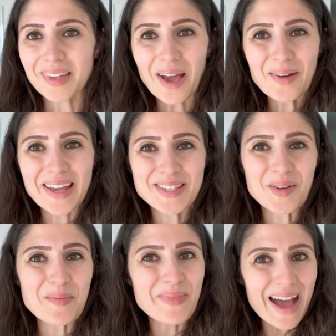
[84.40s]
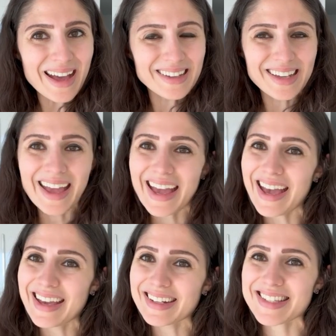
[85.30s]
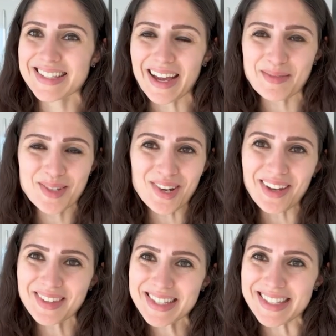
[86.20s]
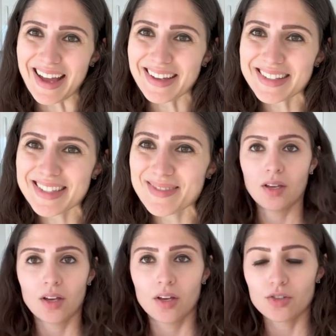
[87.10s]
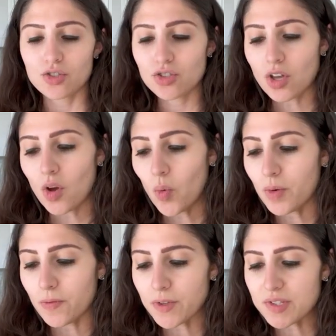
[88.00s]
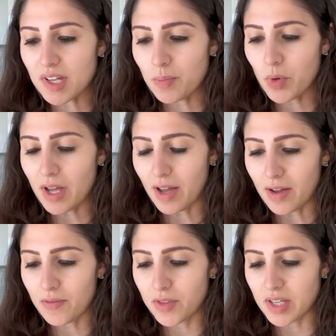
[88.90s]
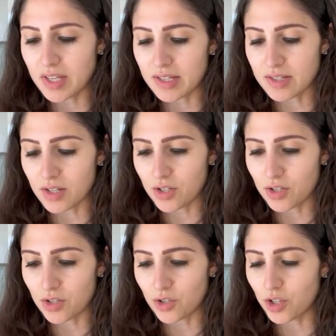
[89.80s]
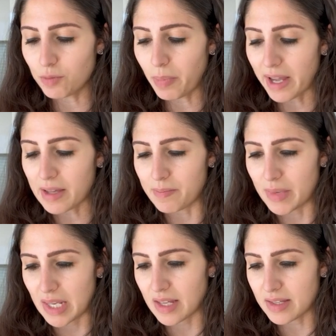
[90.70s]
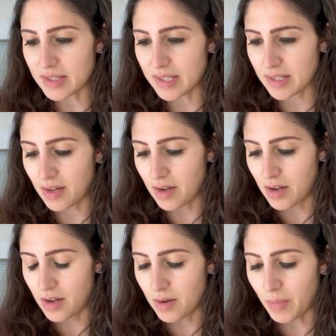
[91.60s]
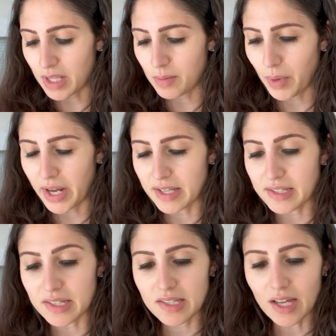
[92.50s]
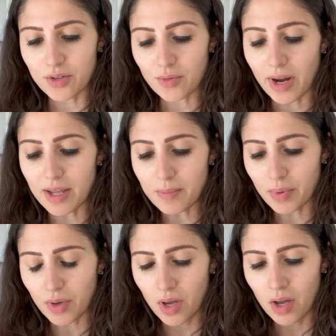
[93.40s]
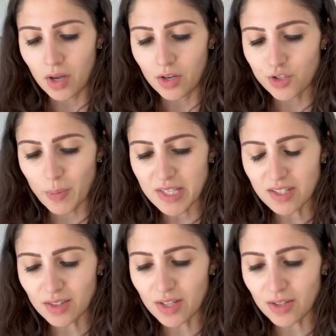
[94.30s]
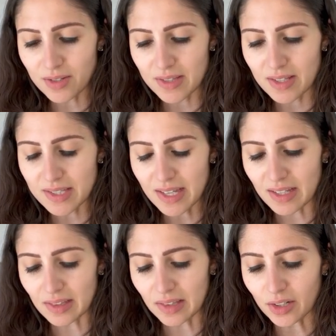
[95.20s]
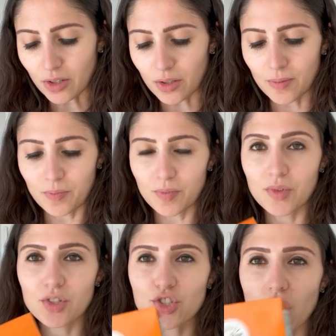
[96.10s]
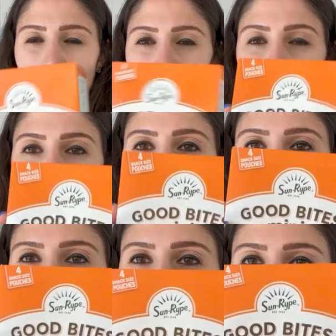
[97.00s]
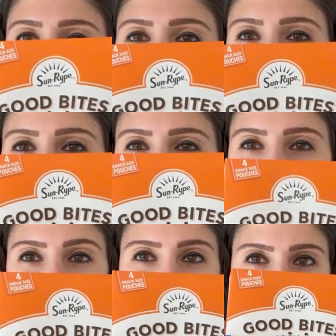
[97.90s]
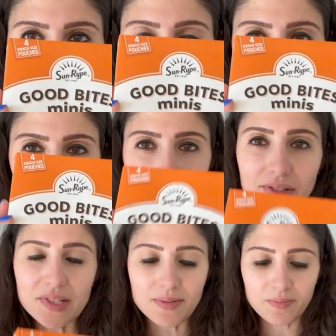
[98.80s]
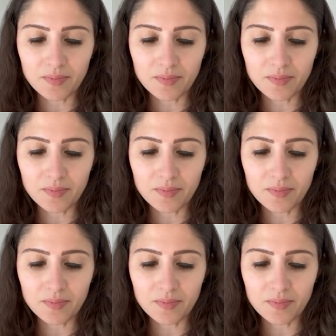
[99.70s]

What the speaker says: Okay, so I'm back and it's time to try out the snacks. So first up, we have these Good Bite Minis by the brand SunRype. So basically there's these like little chocolate orange snack bars.